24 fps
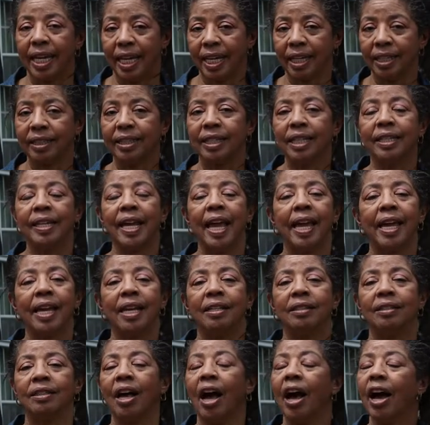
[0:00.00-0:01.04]
in
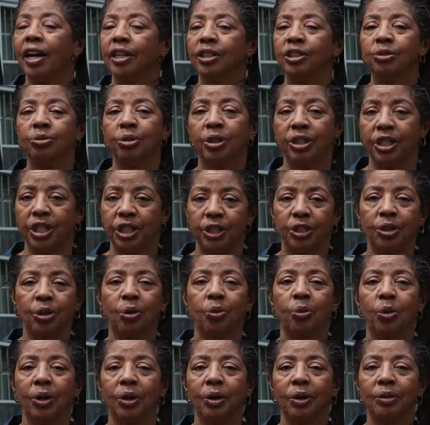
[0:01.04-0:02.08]
today's
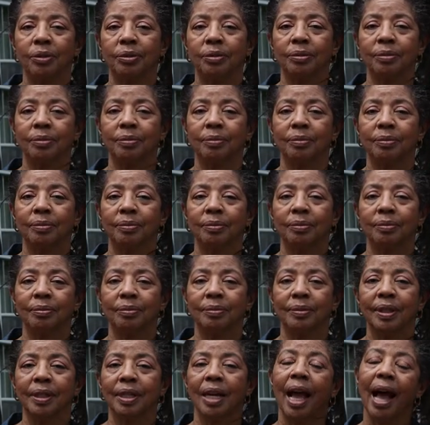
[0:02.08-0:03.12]
untraditional world.
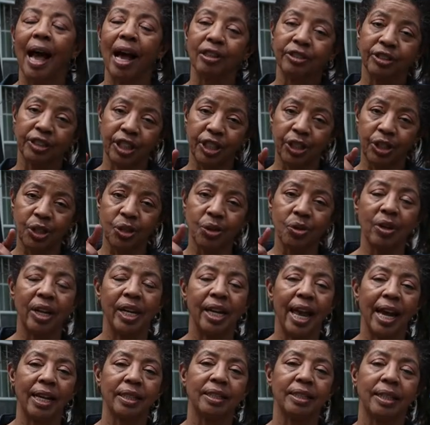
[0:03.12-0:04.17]
I'll see you
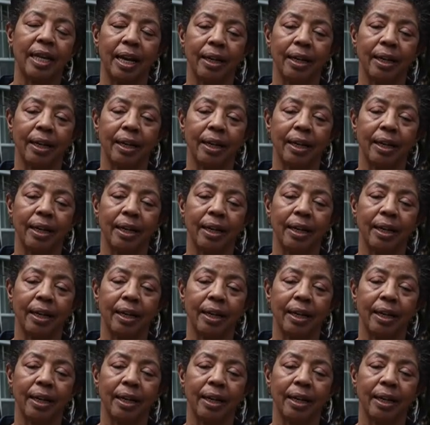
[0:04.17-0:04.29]
next